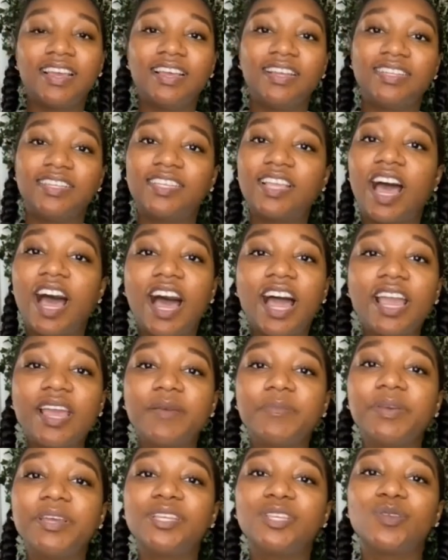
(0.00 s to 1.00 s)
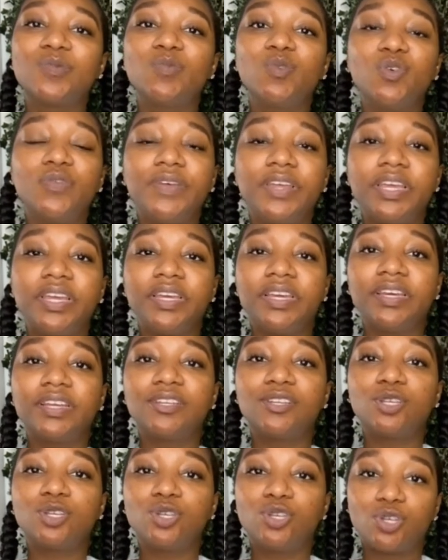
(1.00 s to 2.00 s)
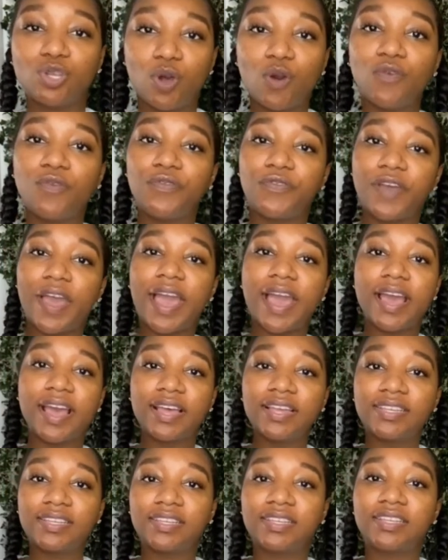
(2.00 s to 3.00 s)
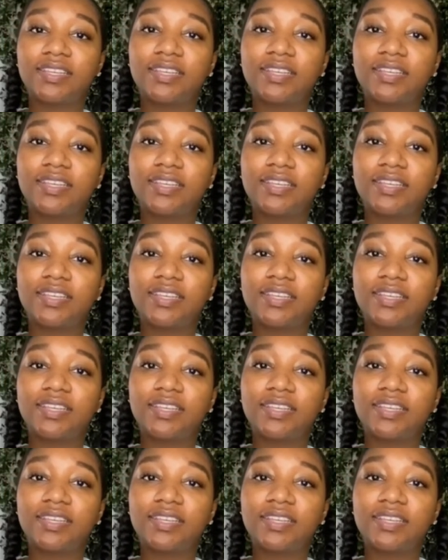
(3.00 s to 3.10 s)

time is moving so fast,